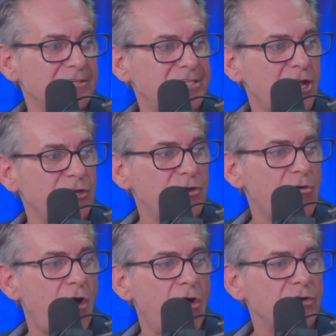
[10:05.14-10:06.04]
tell you
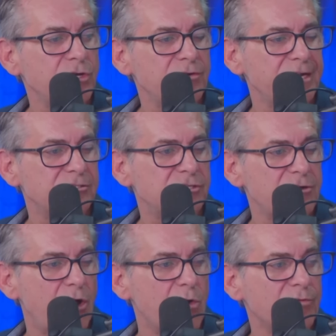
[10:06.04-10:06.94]
all you need to
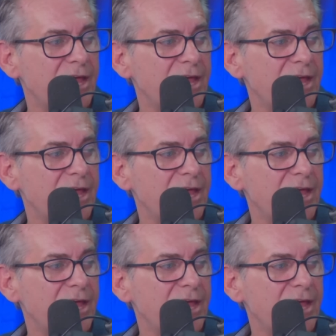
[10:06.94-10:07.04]
know,